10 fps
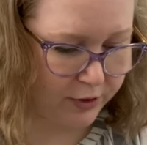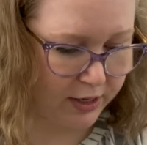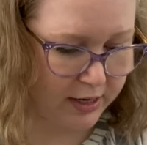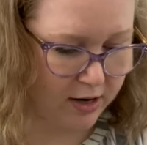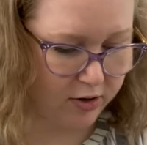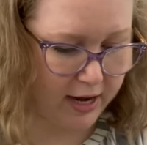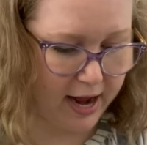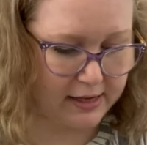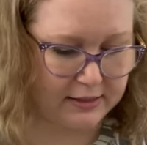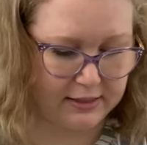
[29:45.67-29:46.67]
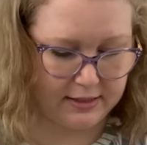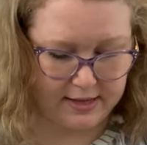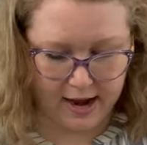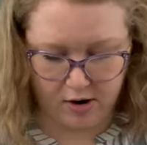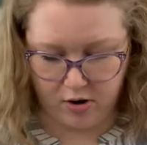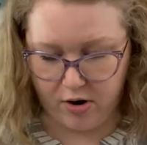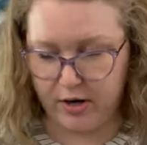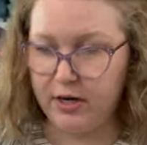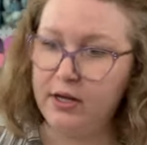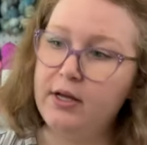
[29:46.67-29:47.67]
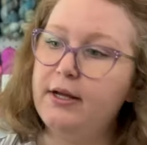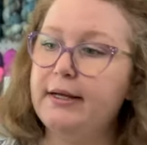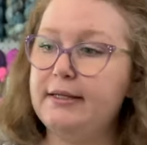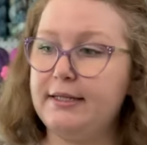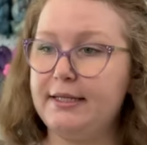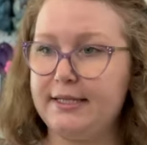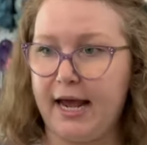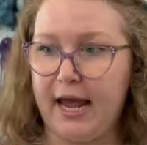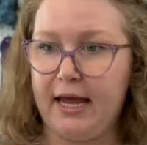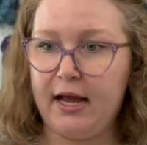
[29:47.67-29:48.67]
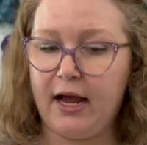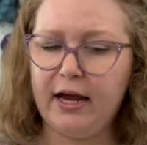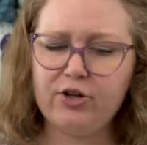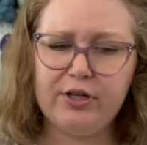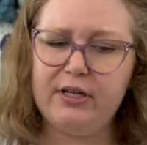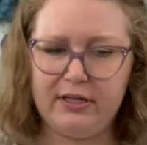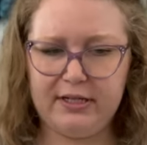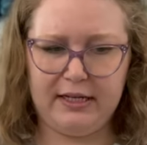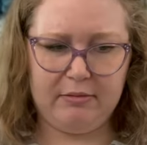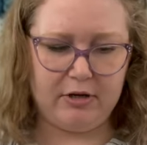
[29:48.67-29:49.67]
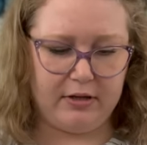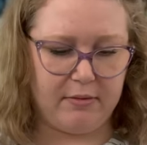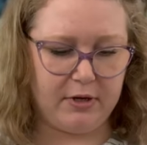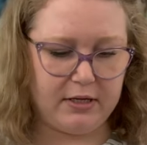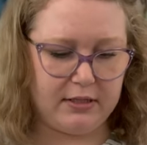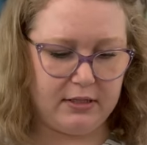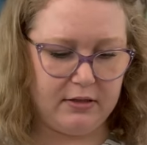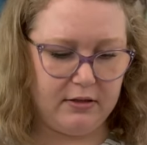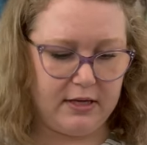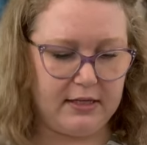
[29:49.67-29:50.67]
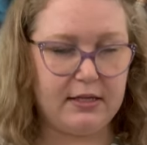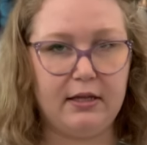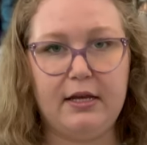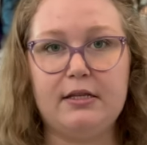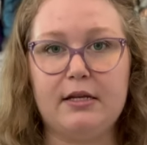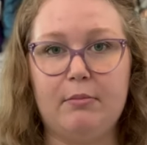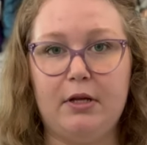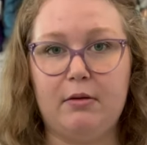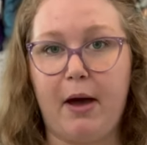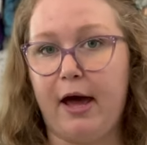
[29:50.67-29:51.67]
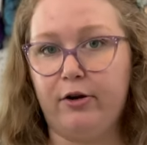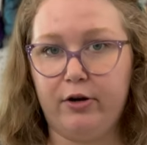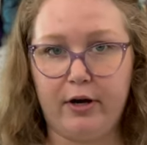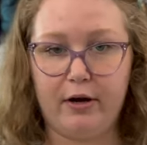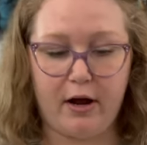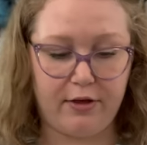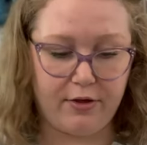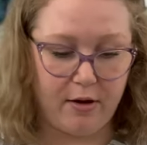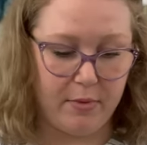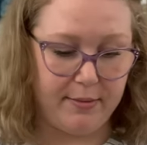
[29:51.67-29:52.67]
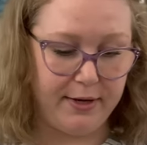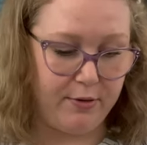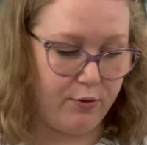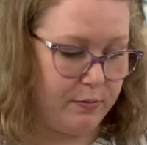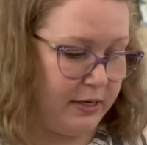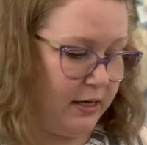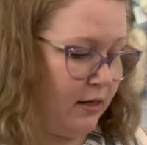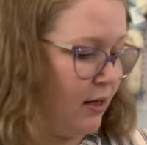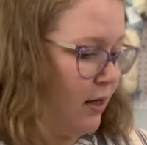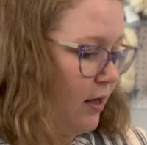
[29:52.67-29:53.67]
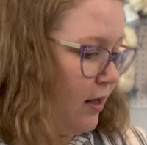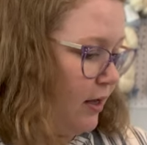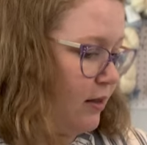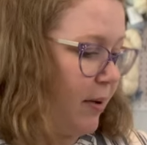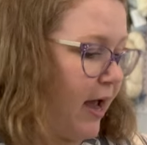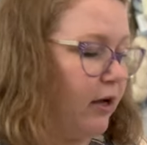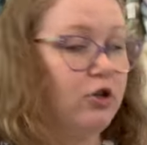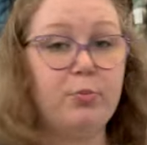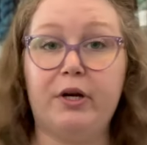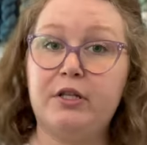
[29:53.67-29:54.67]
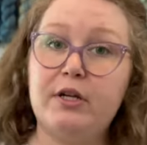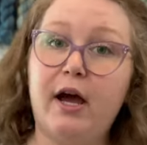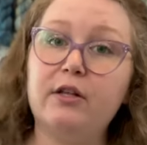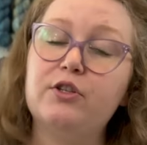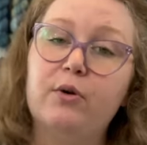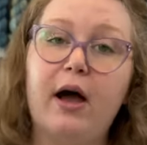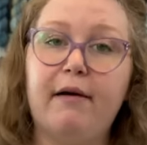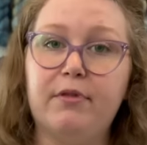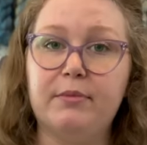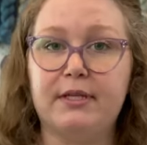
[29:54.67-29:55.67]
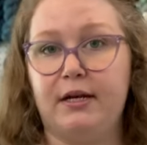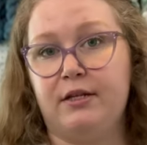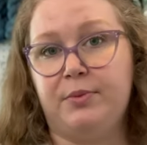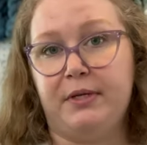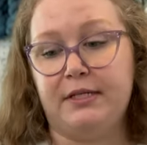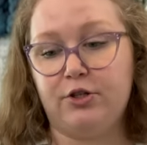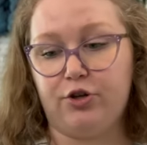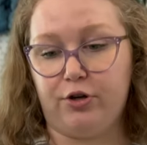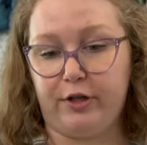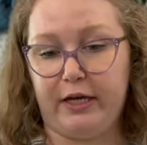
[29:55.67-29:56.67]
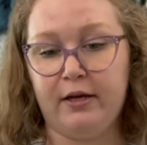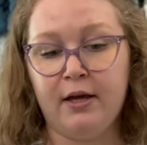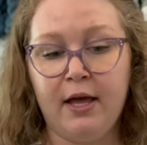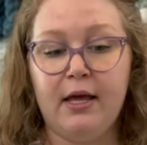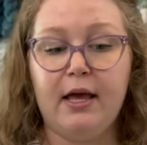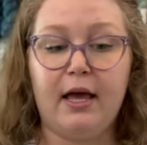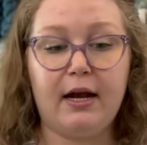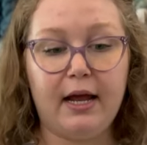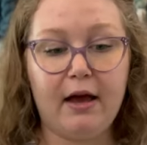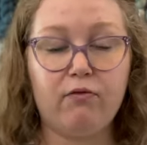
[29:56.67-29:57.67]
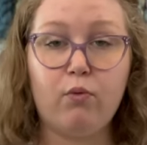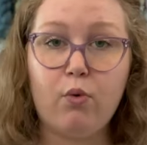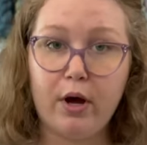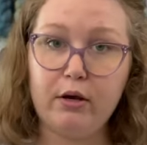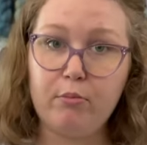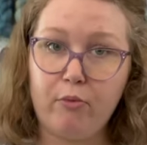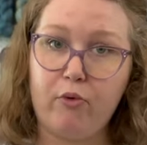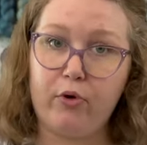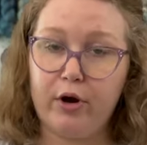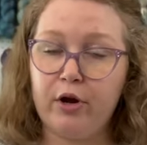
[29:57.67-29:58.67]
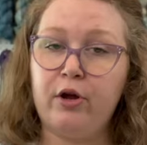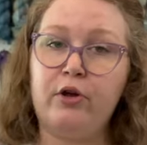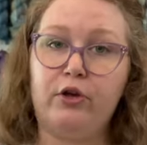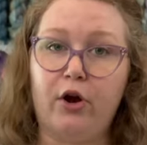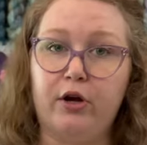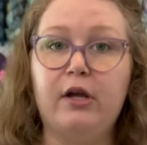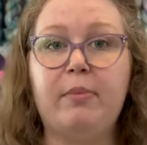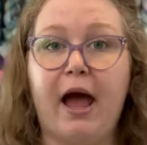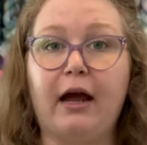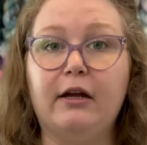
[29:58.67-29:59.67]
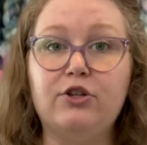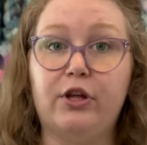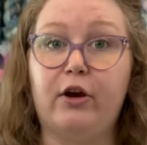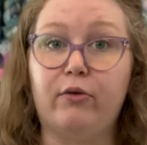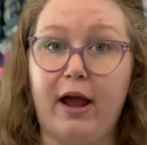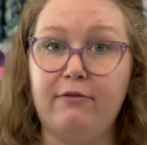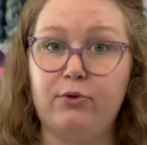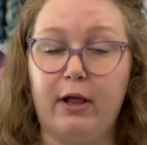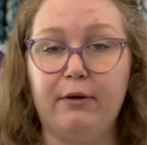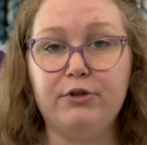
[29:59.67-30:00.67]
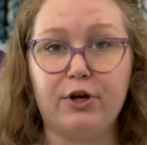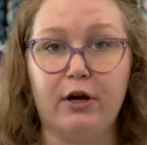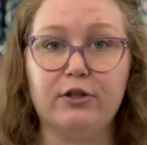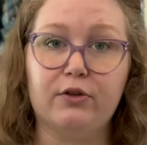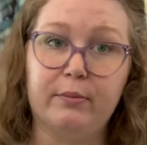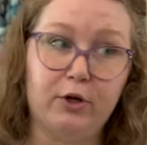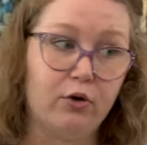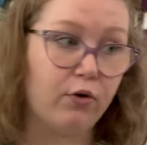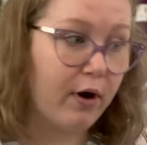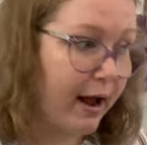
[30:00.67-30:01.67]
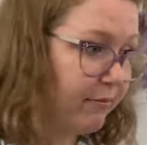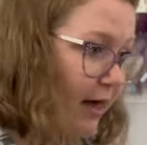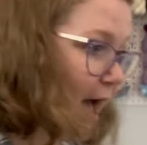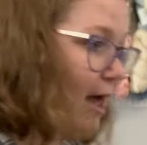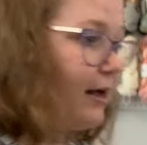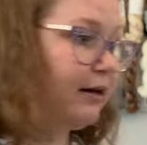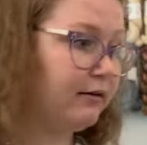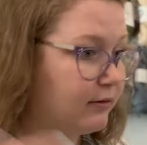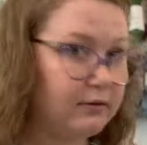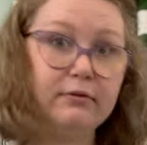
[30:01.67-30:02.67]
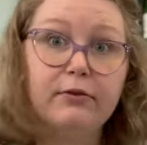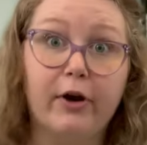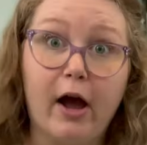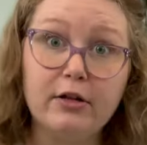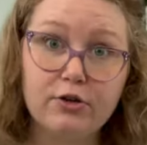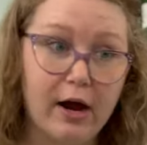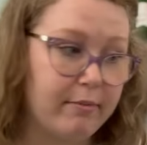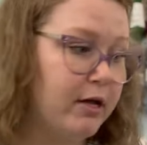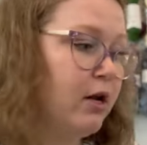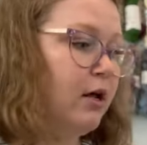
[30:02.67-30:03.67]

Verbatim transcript: And I'll cast that on today. I actually need to email them because they said they'd send me the pattern and I thought maybe it will be in the package, but it's not, so I'll have them send it to me digitally. And I have one more Yarny package that arrived while I was gone, so let me go grab that. I forgot to grab it.